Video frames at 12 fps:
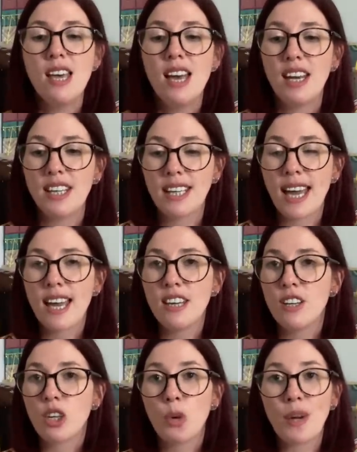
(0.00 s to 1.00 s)
And
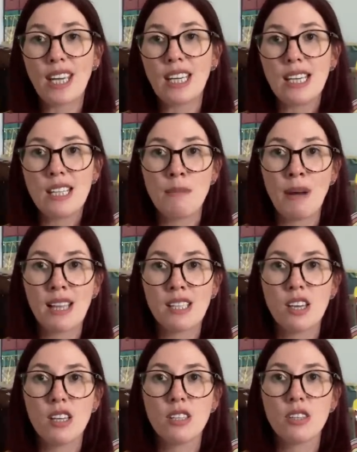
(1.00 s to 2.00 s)
again, quick and easy
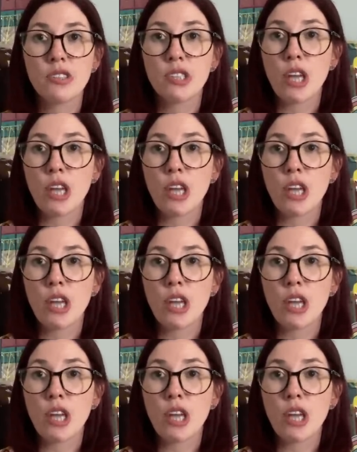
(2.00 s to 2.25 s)
patterns,